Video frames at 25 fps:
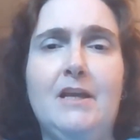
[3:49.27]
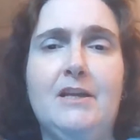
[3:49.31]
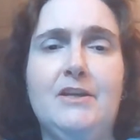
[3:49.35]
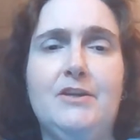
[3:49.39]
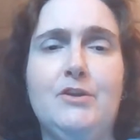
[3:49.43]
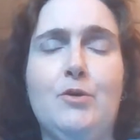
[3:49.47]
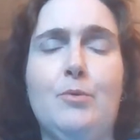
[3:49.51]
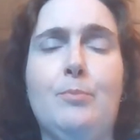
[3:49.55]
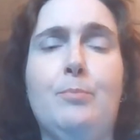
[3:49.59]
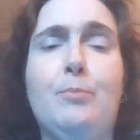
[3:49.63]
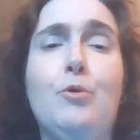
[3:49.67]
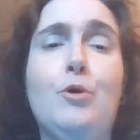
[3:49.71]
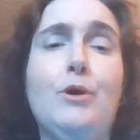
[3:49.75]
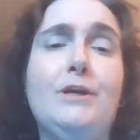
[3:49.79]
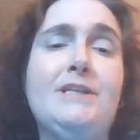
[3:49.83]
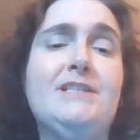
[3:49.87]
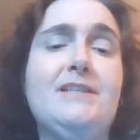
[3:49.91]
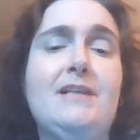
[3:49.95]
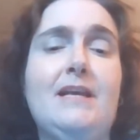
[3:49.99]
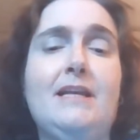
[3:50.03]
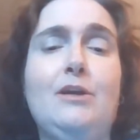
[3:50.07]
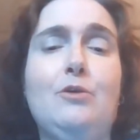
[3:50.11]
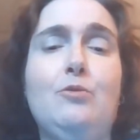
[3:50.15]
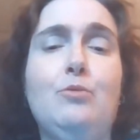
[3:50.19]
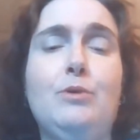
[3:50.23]
you know, points
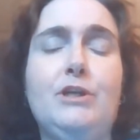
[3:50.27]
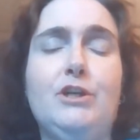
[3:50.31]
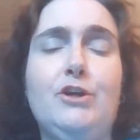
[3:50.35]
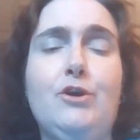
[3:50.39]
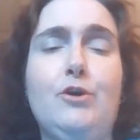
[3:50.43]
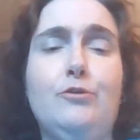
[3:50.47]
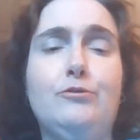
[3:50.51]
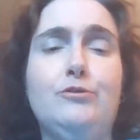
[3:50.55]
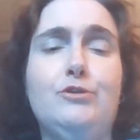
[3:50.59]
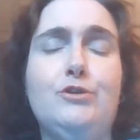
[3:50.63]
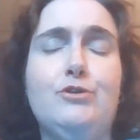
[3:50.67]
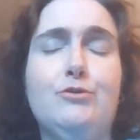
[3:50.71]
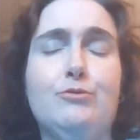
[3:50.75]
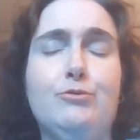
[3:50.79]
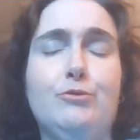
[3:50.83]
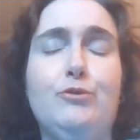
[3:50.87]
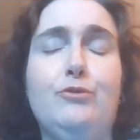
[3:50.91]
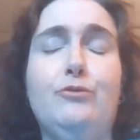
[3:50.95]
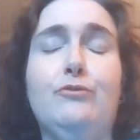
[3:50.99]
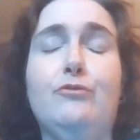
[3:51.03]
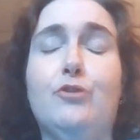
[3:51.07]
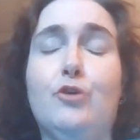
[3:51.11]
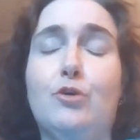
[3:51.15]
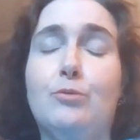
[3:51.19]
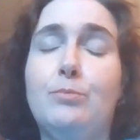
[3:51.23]
that I want to go
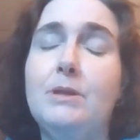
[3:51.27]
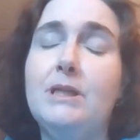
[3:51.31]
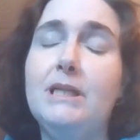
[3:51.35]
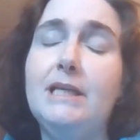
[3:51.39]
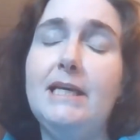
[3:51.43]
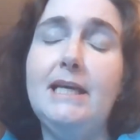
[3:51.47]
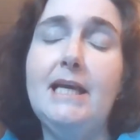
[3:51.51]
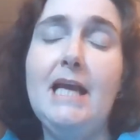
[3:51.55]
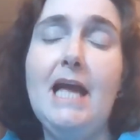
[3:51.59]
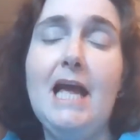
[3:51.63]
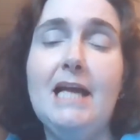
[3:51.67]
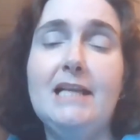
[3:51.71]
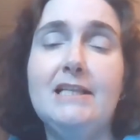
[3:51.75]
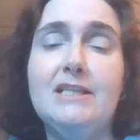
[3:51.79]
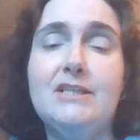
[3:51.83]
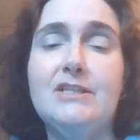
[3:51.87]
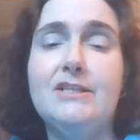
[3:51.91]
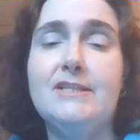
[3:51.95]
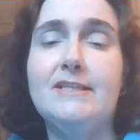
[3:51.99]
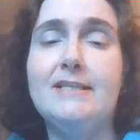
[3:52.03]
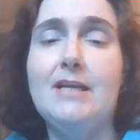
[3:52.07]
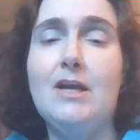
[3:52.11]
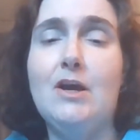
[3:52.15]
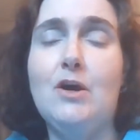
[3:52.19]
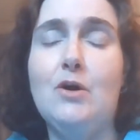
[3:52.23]
through verbally yet,
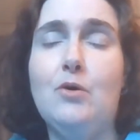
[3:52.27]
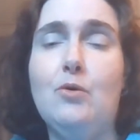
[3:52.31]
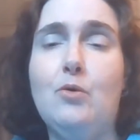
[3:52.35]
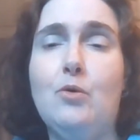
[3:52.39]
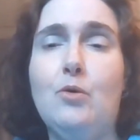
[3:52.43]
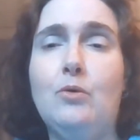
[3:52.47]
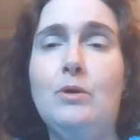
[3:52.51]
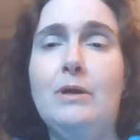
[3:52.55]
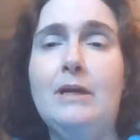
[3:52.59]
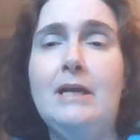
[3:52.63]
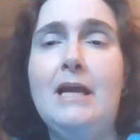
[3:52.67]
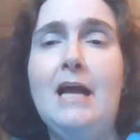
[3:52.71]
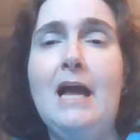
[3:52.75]
so